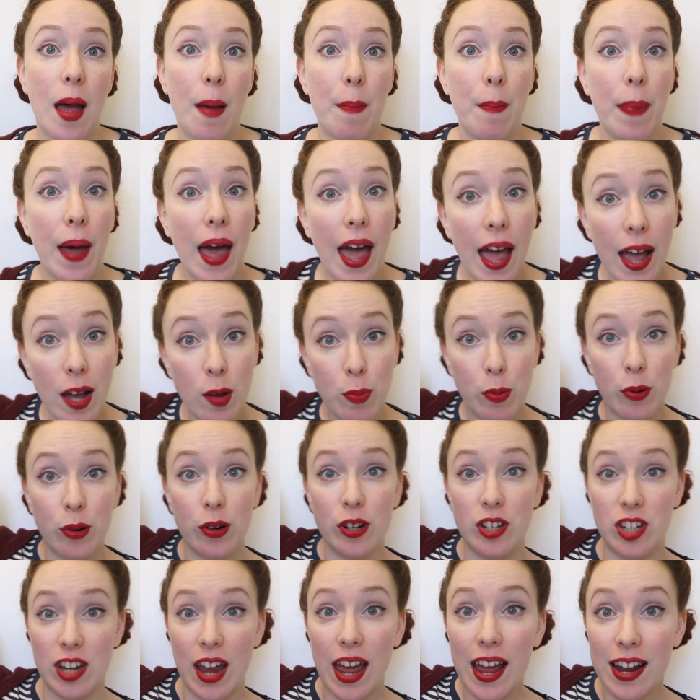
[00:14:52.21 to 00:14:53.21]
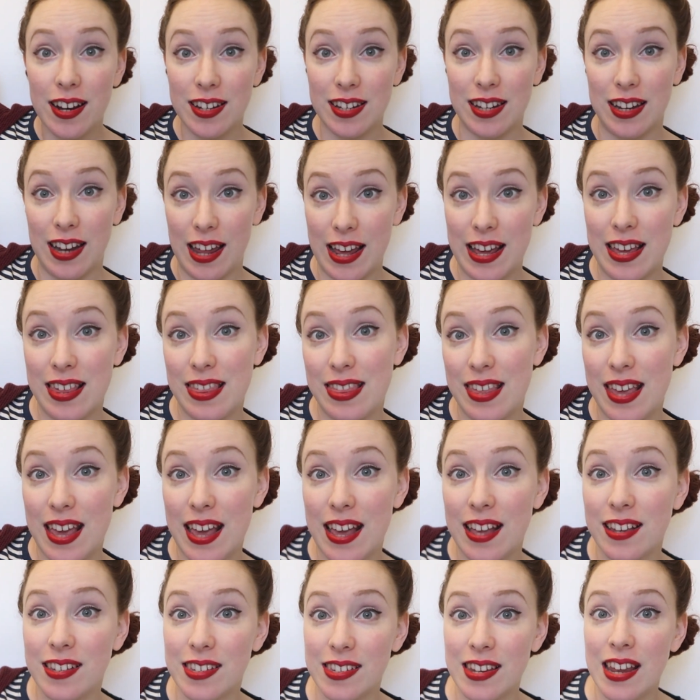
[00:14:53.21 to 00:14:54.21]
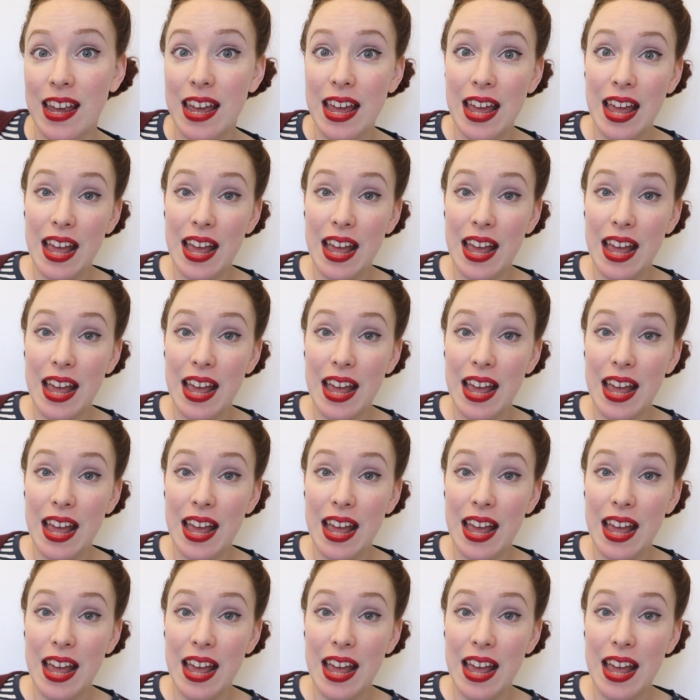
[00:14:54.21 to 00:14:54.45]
a bag project like this,